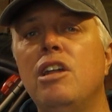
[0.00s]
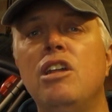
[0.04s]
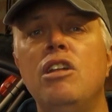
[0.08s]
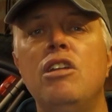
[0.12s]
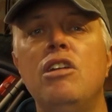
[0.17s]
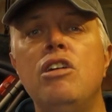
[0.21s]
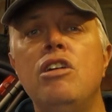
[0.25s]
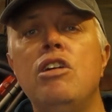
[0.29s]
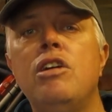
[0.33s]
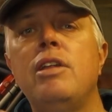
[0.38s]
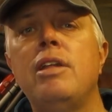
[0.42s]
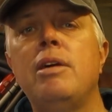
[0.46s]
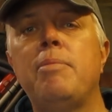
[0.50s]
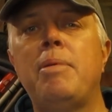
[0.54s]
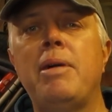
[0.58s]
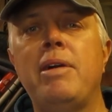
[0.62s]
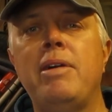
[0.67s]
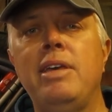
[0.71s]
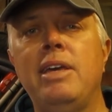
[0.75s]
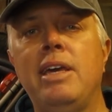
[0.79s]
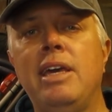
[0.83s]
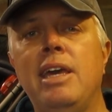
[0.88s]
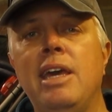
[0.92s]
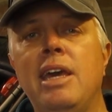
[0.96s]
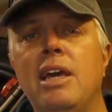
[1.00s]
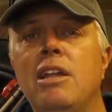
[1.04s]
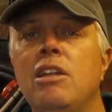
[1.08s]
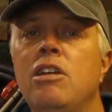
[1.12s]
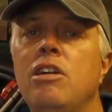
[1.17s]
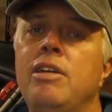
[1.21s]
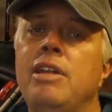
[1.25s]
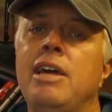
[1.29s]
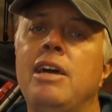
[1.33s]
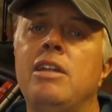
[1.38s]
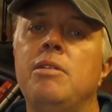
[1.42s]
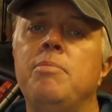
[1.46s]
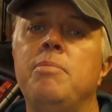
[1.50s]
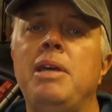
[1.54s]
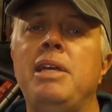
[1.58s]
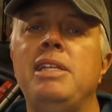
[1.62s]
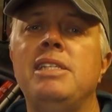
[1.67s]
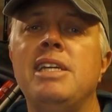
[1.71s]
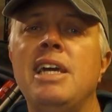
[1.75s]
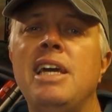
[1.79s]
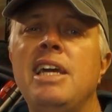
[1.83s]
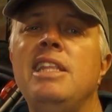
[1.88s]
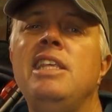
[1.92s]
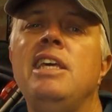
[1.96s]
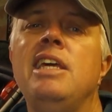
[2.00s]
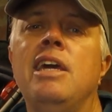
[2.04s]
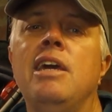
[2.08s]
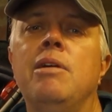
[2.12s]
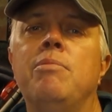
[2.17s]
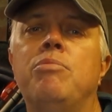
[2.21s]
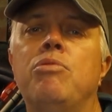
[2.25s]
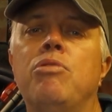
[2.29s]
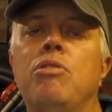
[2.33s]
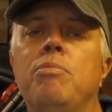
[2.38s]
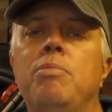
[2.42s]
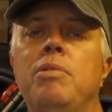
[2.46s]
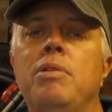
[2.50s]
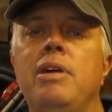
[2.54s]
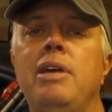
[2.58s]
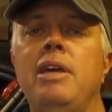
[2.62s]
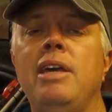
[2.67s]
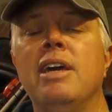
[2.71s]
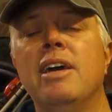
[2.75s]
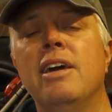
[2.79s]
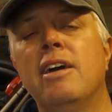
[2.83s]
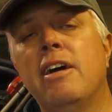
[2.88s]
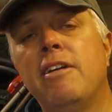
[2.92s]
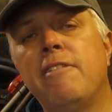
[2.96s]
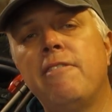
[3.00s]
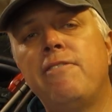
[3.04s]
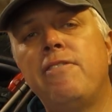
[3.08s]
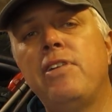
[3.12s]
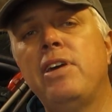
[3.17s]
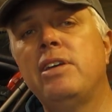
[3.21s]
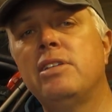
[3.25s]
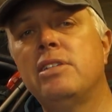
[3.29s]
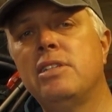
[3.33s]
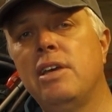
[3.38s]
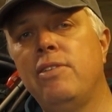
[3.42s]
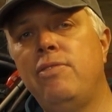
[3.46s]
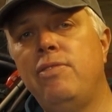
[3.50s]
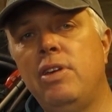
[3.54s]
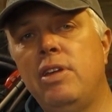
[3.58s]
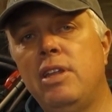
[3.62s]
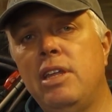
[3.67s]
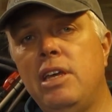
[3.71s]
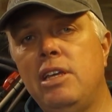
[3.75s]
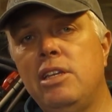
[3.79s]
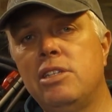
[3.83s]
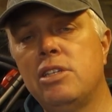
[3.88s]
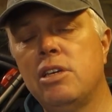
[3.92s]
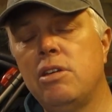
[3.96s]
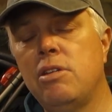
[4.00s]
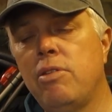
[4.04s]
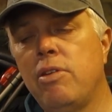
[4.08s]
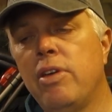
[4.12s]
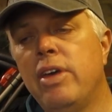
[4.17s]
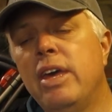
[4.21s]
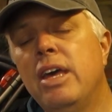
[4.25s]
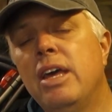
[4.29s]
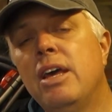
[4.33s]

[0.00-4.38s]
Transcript: learn about your kit, learn how to maintain your kit properly and fix it if you need to.